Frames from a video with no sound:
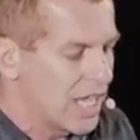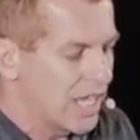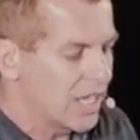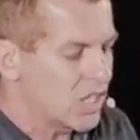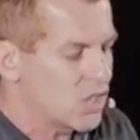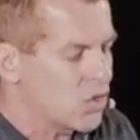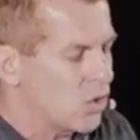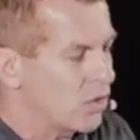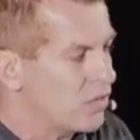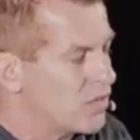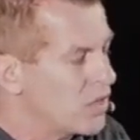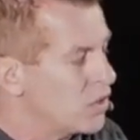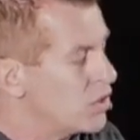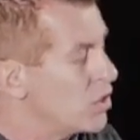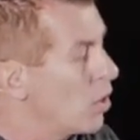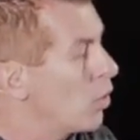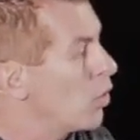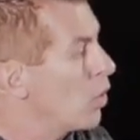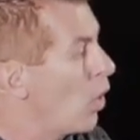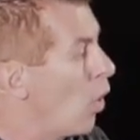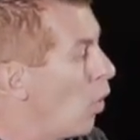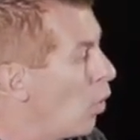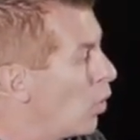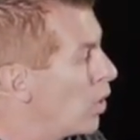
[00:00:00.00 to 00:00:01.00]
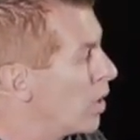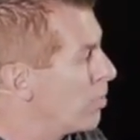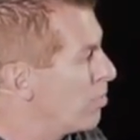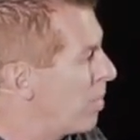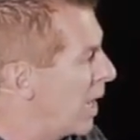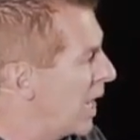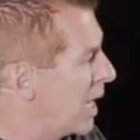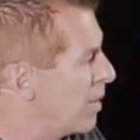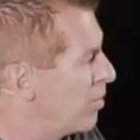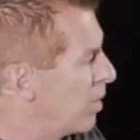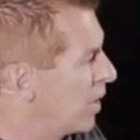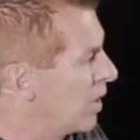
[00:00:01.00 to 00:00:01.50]
And so if you don't own a
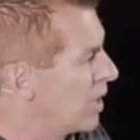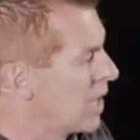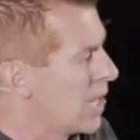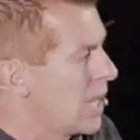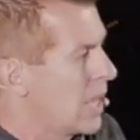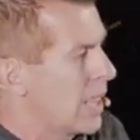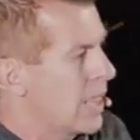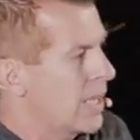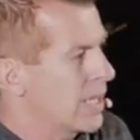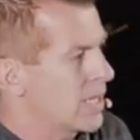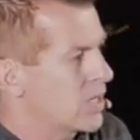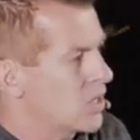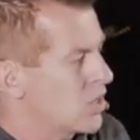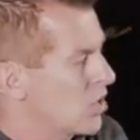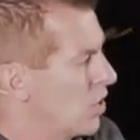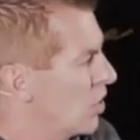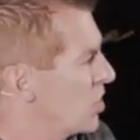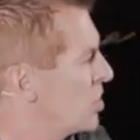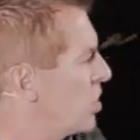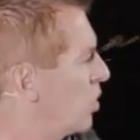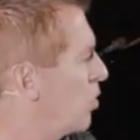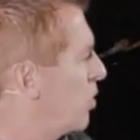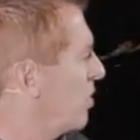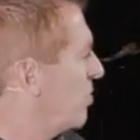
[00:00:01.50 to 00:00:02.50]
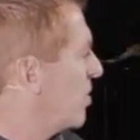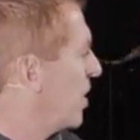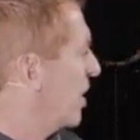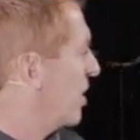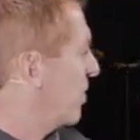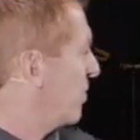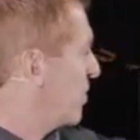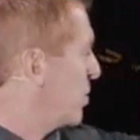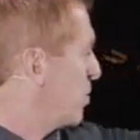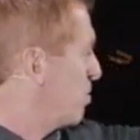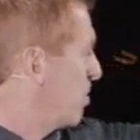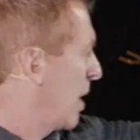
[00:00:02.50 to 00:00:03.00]
Bible, it's also, we've got a
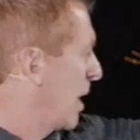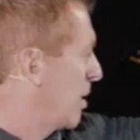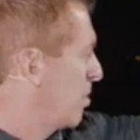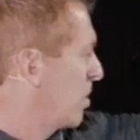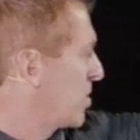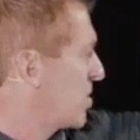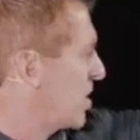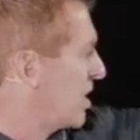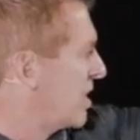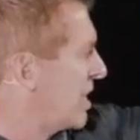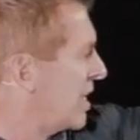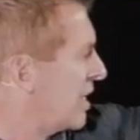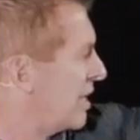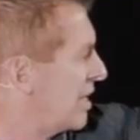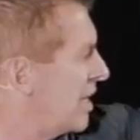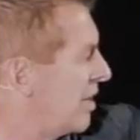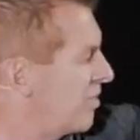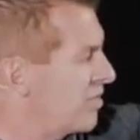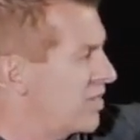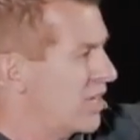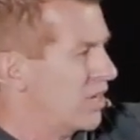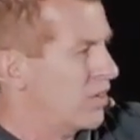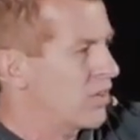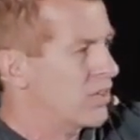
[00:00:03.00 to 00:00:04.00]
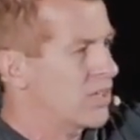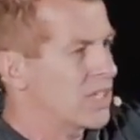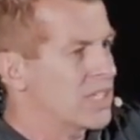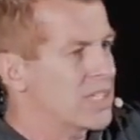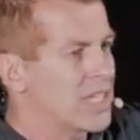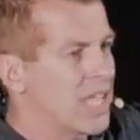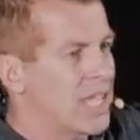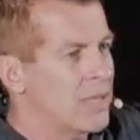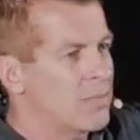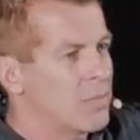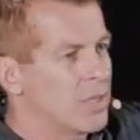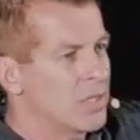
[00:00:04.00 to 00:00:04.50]
few Bibles, I think, left here on the
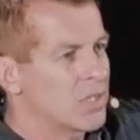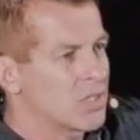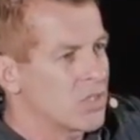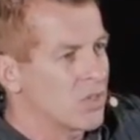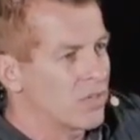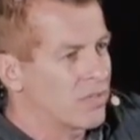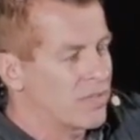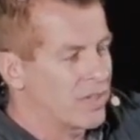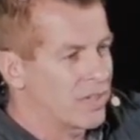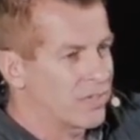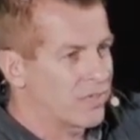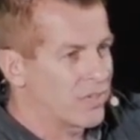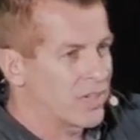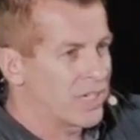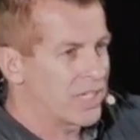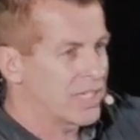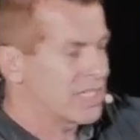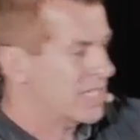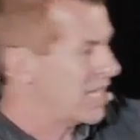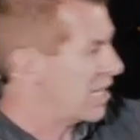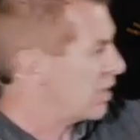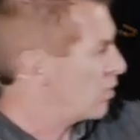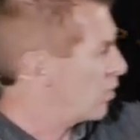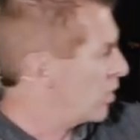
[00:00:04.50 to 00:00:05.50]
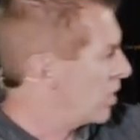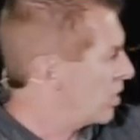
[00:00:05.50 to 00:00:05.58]
table. So feel free to take